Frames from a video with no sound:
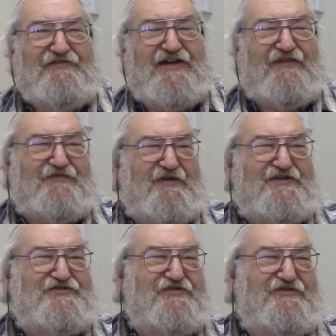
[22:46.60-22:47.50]
you would have to
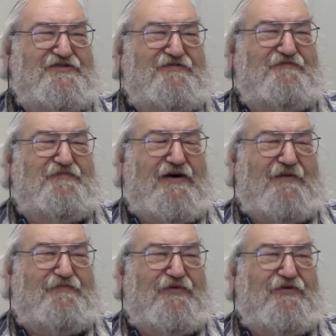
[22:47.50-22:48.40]
make sure you would
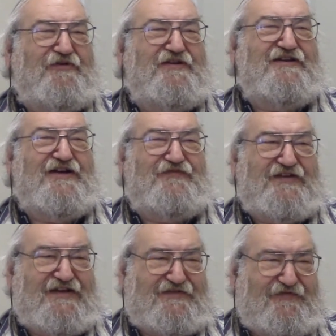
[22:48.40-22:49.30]
up early enough
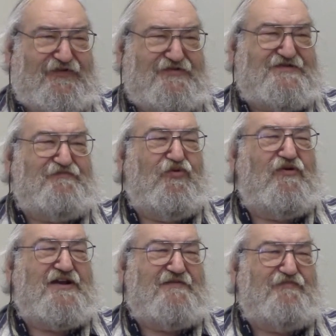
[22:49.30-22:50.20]
to get the first
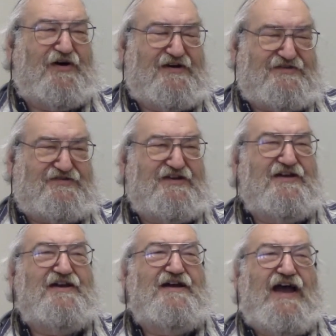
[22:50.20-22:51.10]
morning bus,
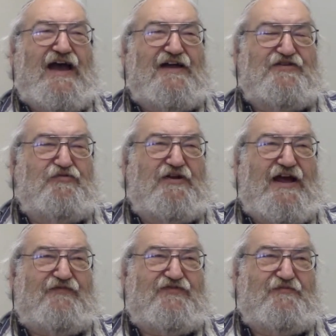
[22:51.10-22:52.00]
and you would
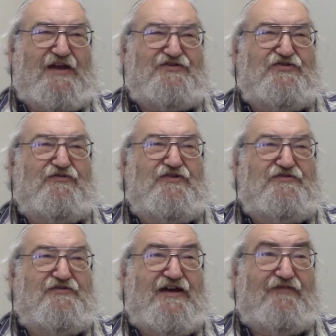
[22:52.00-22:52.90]
have to make sure
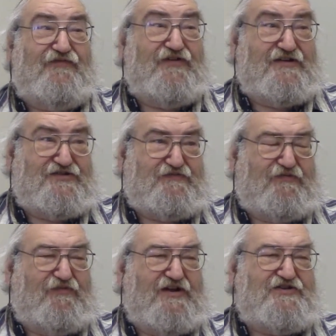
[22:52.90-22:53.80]
that you got finished
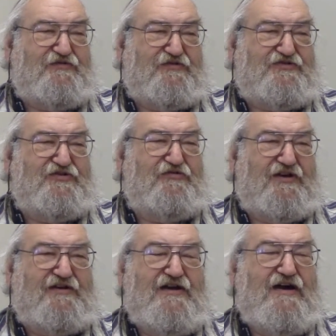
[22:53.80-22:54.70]
with what you were
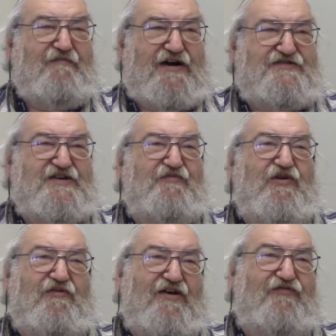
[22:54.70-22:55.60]
doing by
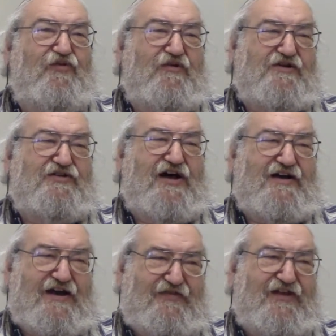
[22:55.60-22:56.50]
somewhere around 4
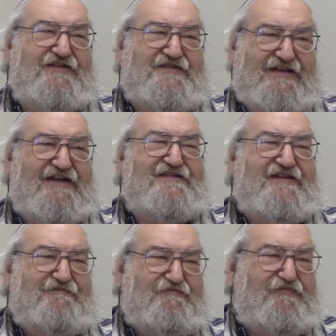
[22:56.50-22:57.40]
o'clock, I think, to get
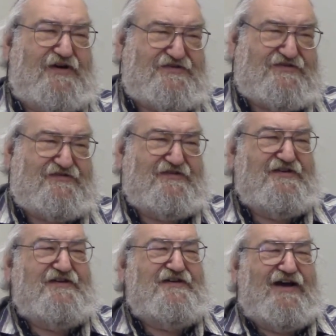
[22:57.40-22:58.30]
the bus.
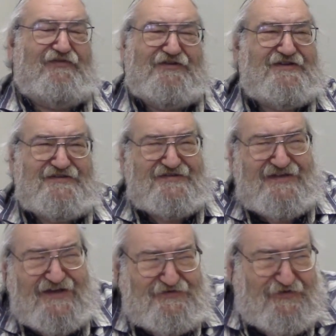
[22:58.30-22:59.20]
I looked at the
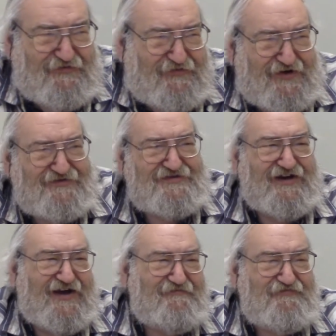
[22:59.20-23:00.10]
schedule one
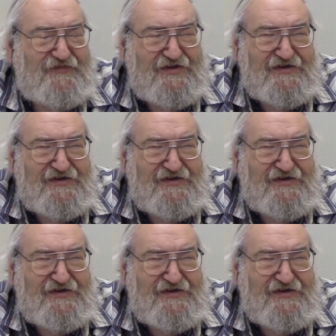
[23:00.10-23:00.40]
time,